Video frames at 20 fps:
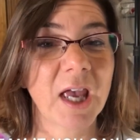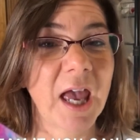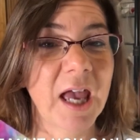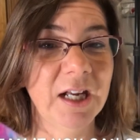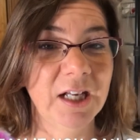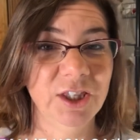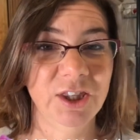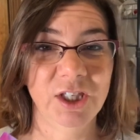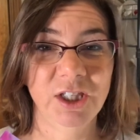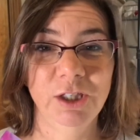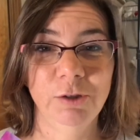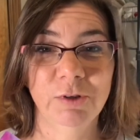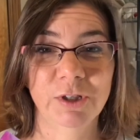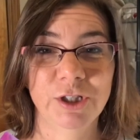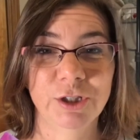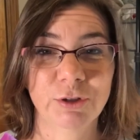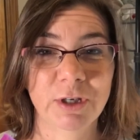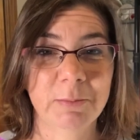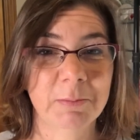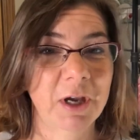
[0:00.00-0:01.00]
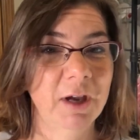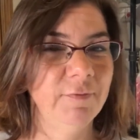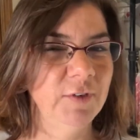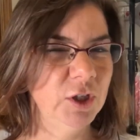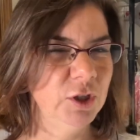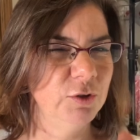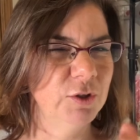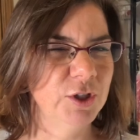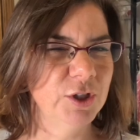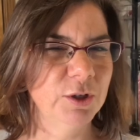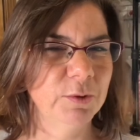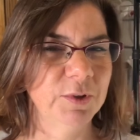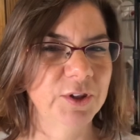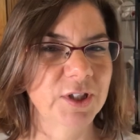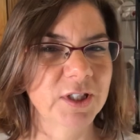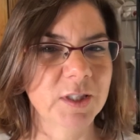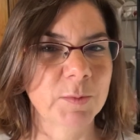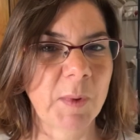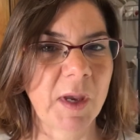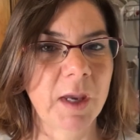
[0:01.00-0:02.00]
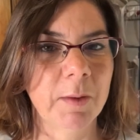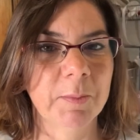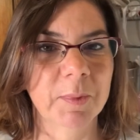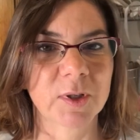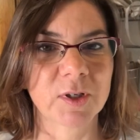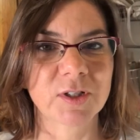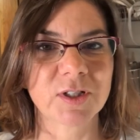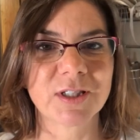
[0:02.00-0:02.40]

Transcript: Anything you can dream up, you can do with this paper.